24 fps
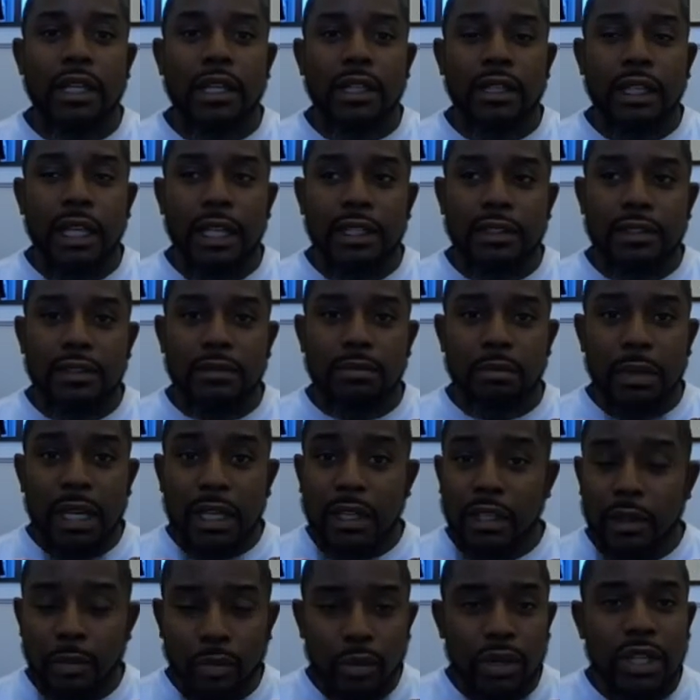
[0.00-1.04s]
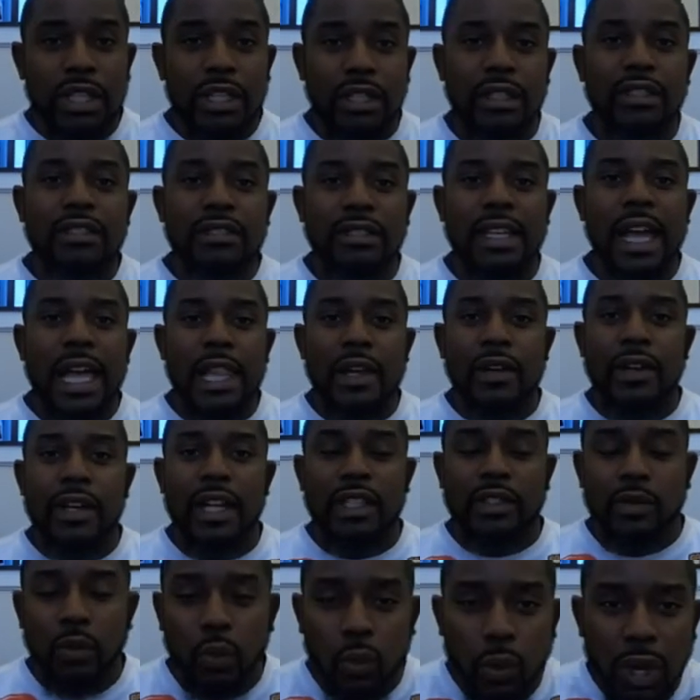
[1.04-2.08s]
that's making a pretty good salary
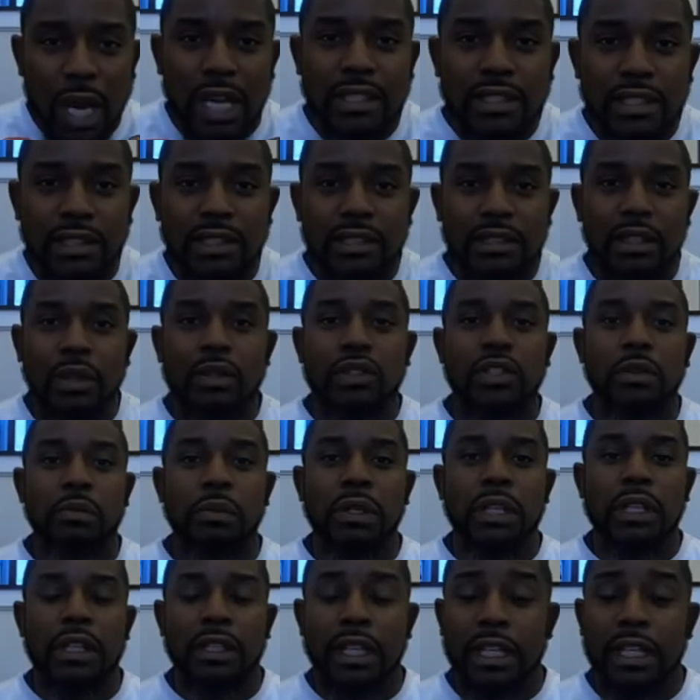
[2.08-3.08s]
that's watching social media.